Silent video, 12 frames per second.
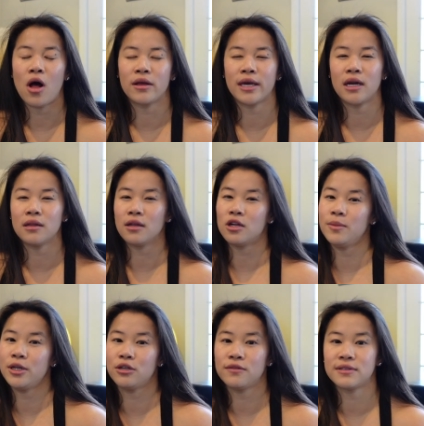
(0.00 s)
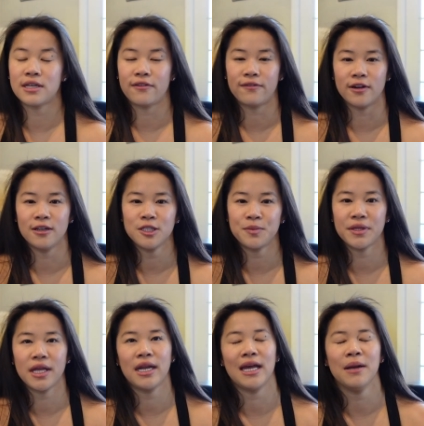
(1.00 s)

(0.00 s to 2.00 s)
I'll get a little bit nervous at first, but then